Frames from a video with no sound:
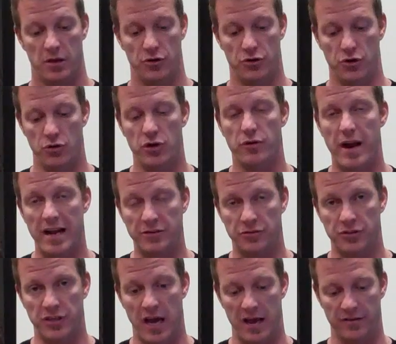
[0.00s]
do your
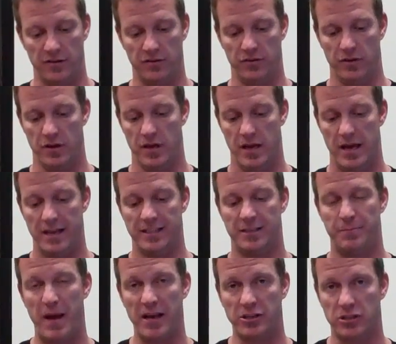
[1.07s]
exercises,
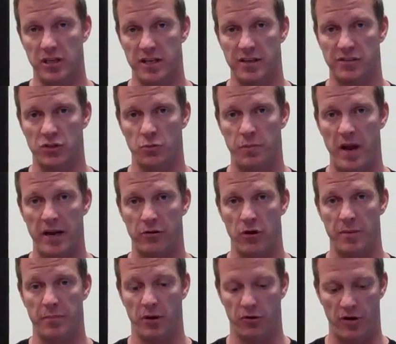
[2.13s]
especially the supine
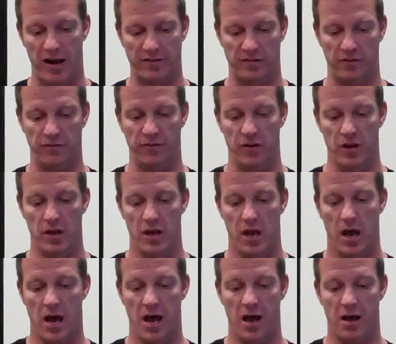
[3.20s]
groin progressive,
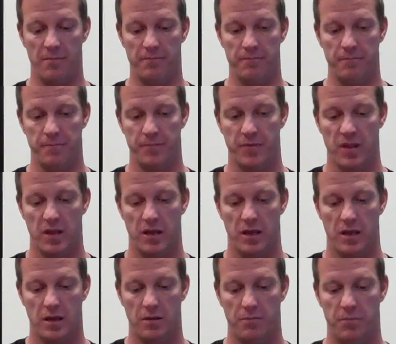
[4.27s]

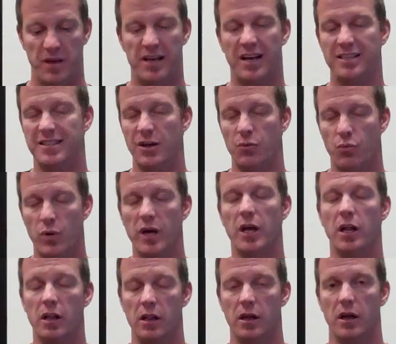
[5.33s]
because it
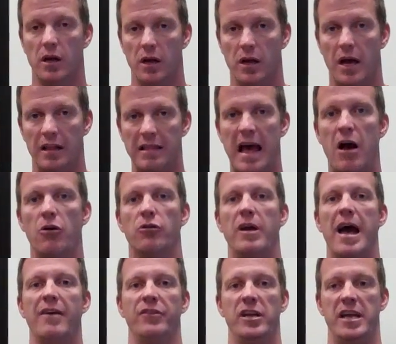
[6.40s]
will allow
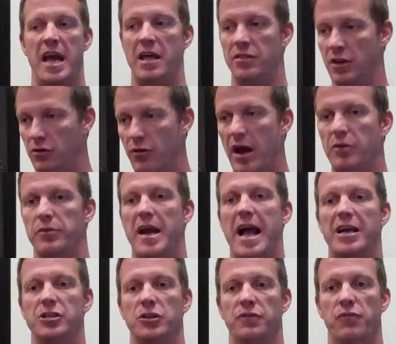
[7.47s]
gravity and the ground
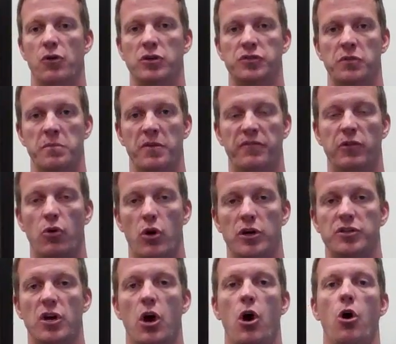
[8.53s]
reaction force from the
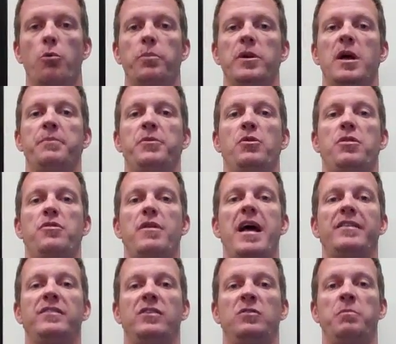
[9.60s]
floor to open up your
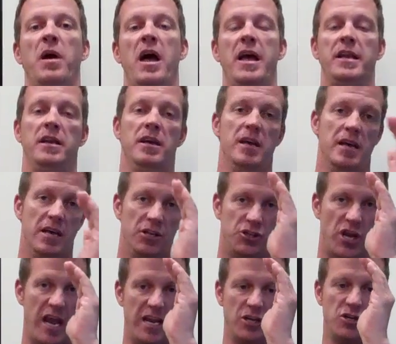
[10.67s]
thoracic spine,
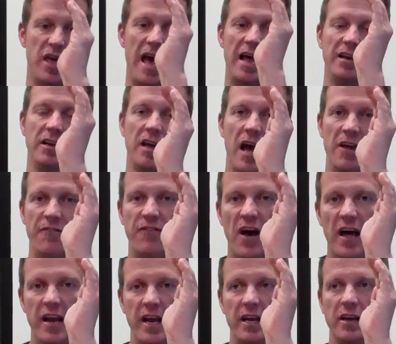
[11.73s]
change that
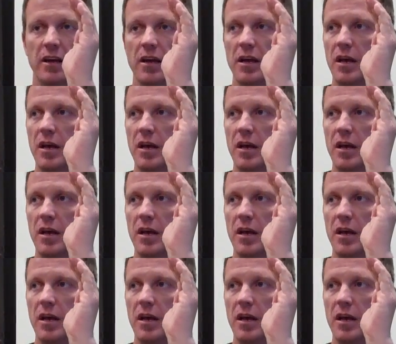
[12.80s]
kyphotic